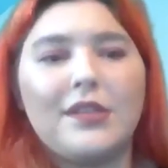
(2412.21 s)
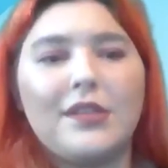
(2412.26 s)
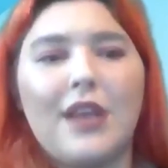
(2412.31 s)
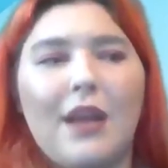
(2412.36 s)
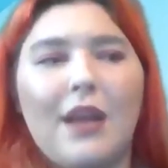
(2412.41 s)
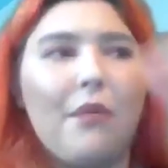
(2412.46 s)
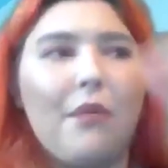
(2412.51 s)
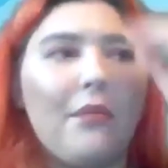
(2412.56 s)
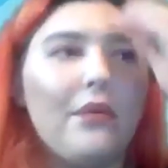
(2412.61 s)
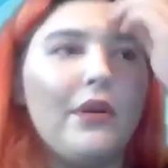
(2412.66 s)
I
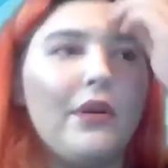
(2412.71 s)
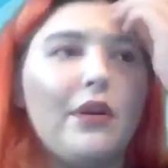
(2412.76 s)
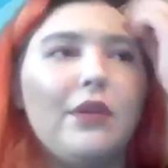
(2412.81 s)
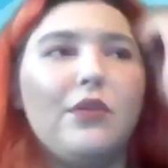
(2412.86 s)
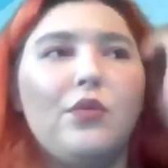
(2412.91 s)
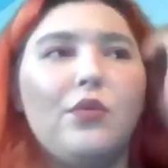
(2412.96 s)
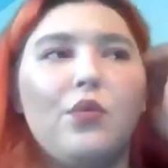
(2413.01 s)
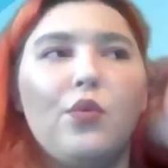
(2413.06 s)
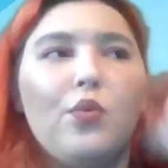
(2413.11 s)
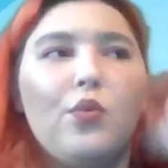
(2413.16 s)
remember
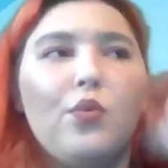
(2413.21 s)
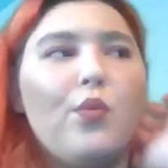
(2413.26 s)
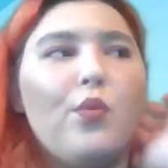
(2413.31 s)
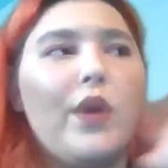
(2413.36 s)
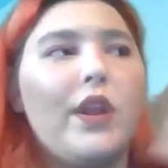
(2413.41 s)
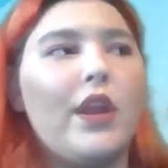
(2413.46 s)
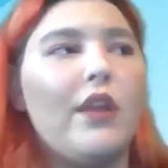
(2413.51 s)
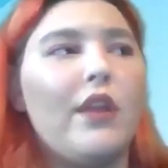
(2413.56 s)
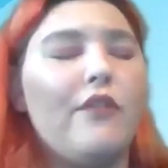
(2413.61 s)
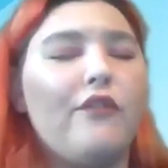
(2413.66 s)
when
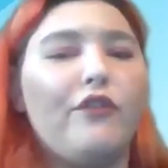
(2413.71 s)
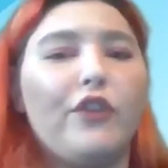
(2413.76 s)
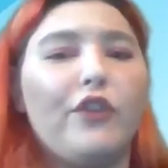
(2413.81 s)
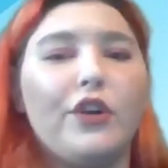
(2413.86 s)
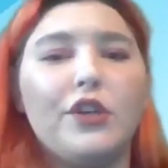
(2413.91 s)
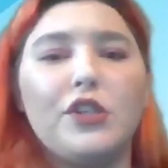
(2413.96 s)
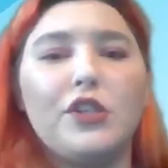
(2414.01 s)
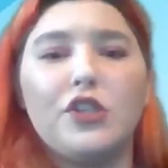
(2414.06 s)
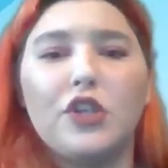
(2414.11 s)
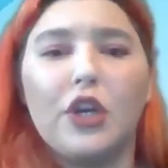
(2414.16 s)
it
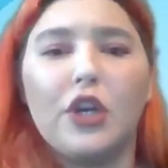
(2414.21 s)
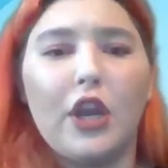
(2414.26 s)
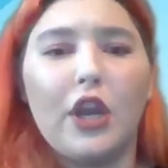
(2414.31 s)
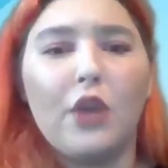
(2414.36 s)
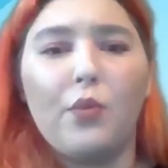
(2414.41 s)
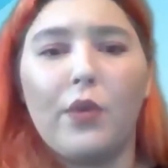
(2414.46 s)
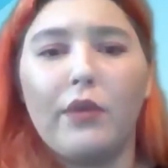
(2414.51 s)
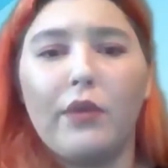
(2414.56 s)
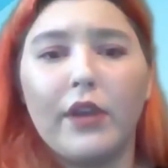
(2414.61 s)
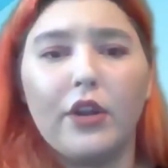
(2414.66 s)
first started and
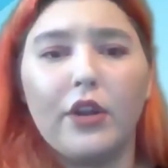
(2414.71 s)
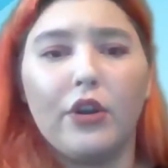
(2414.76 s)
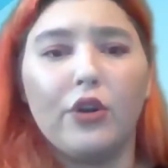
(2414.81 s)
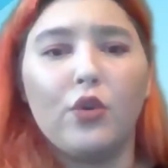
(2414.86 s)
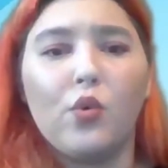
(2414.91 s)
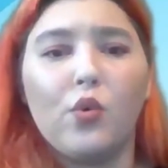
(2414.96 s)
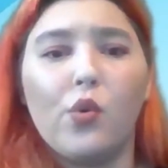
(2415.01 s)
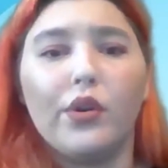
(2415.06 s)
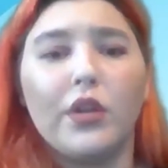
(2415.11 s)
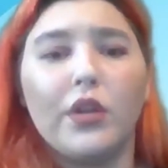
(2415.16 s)
we were in
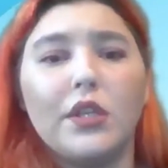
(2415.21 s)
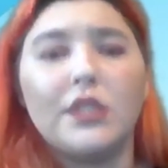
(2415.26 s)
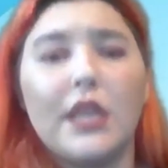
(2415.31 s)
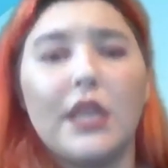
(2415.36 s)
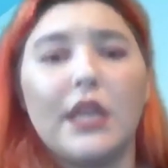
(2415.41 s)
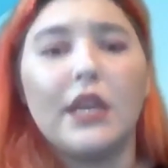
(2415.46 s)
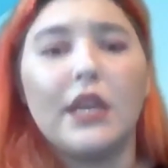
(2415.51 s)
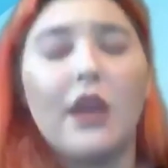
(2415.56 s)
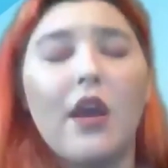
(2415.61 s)
our quarantine,